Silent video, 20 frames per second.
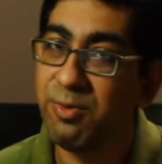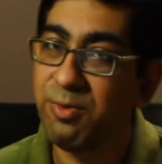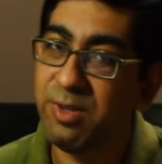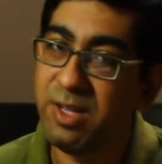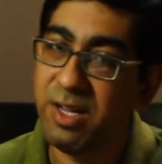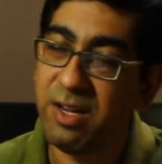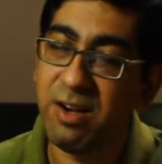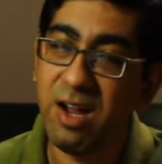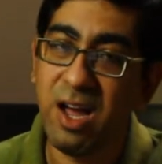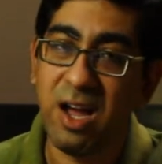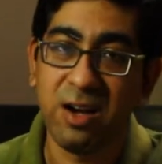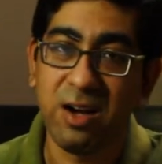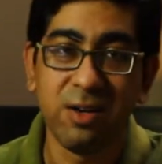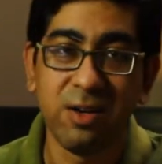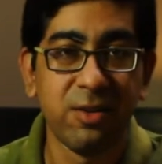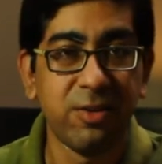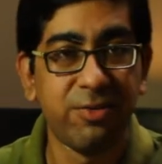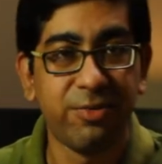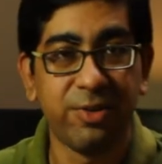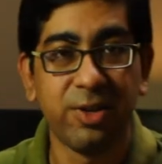there are
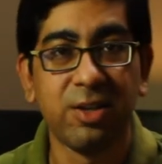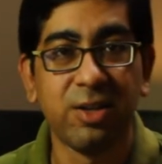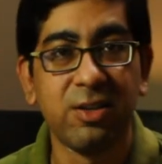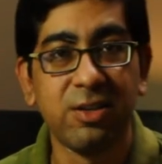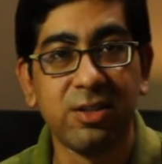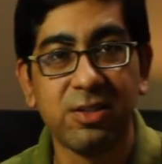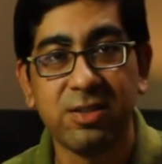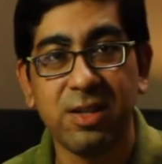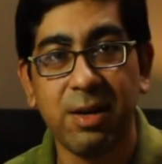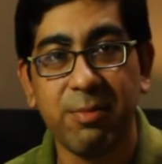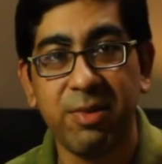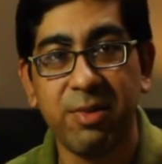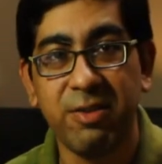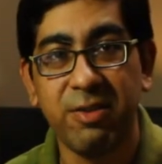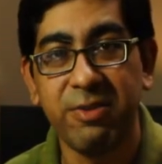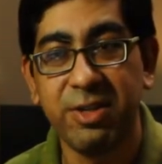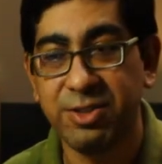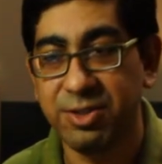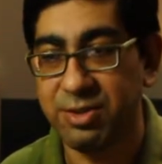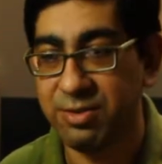further
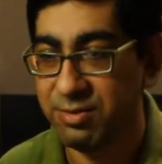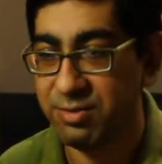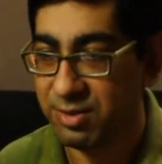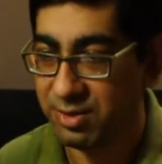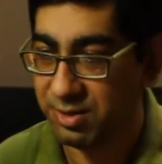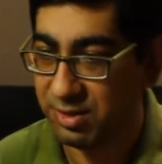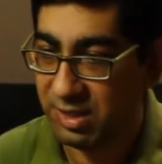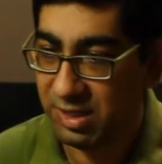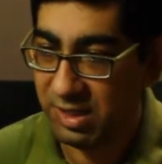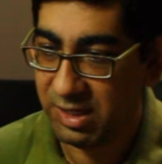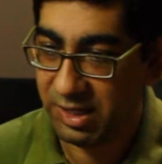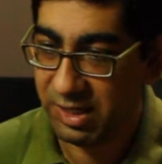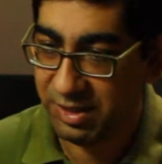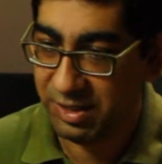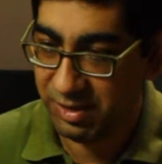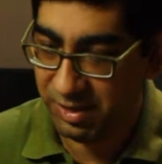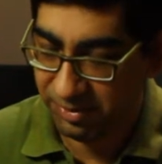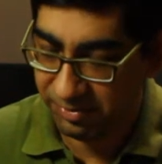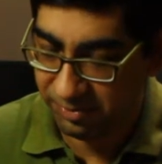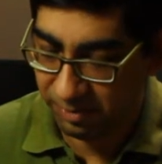subdivisions
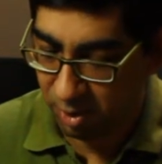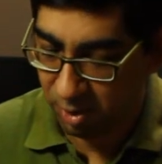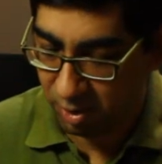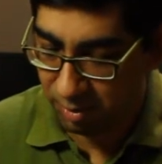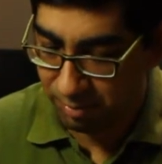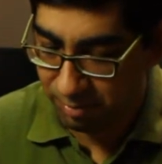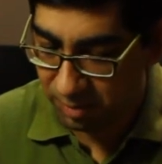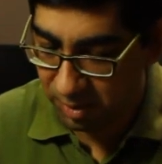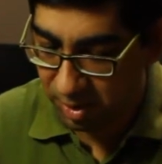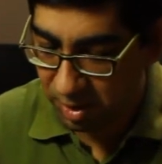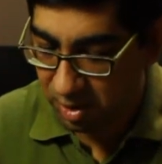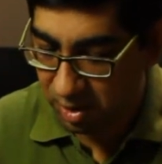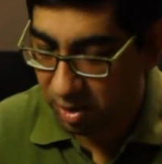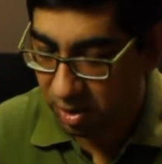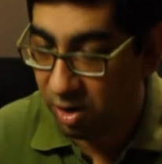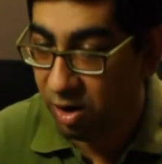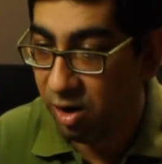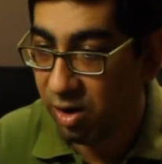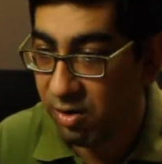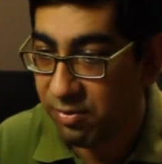in the form
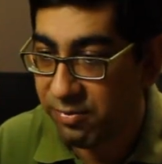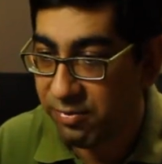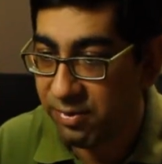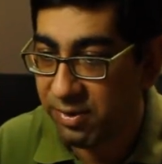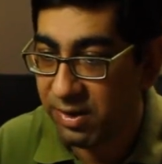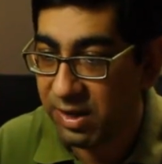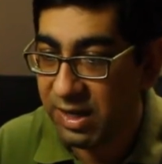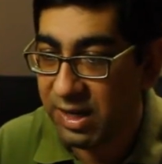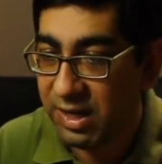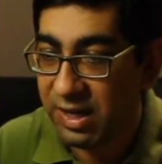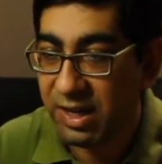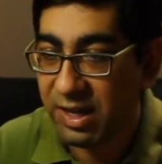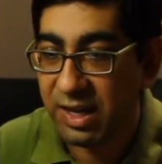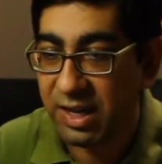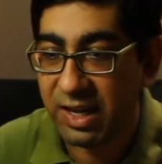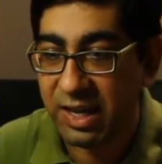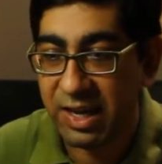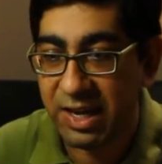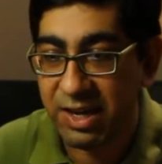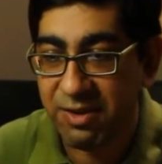of
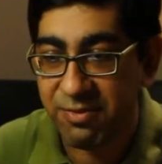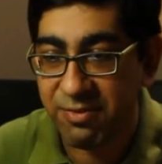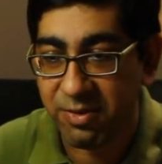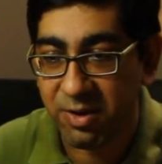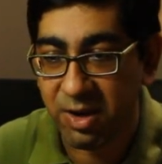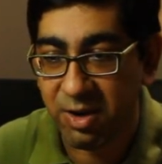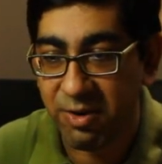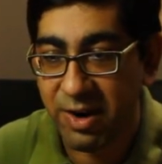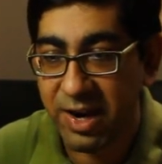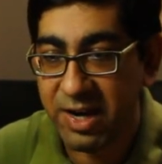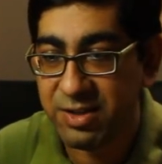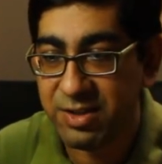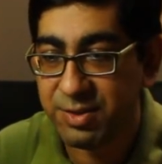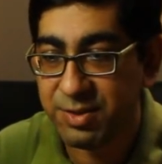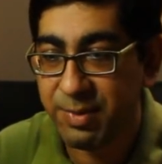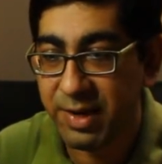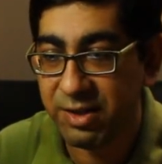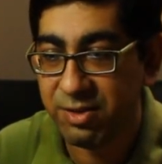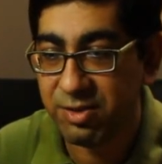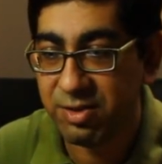infrared
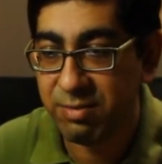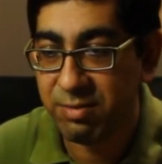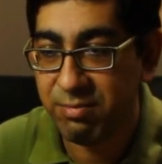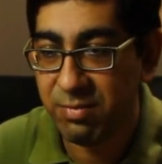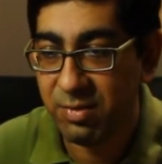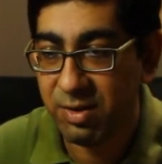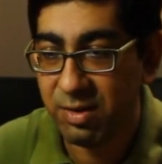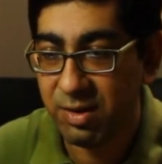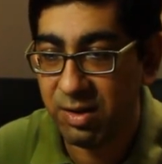spectrum,